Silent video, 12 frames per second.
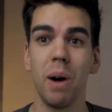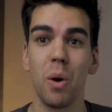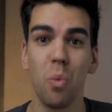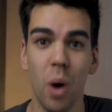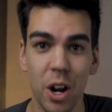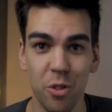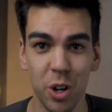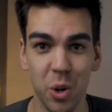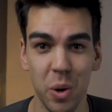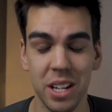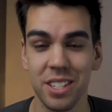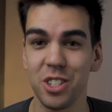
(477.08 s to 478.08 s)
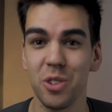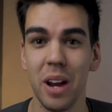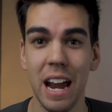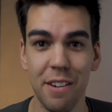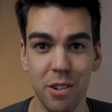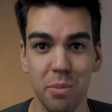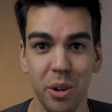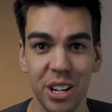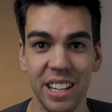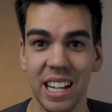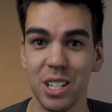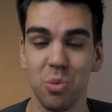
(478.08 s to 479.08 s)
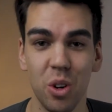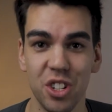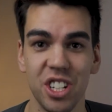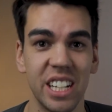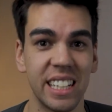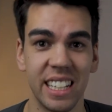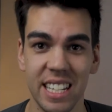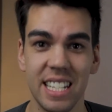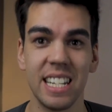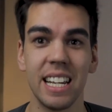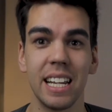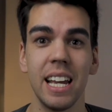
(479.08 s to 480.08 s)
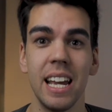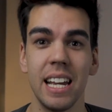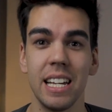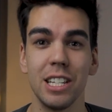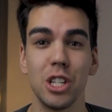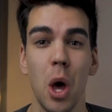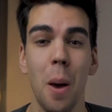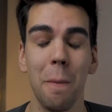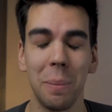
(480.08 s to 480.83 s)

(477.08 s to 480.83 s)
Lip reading: My one request to everybody that's watching, listening is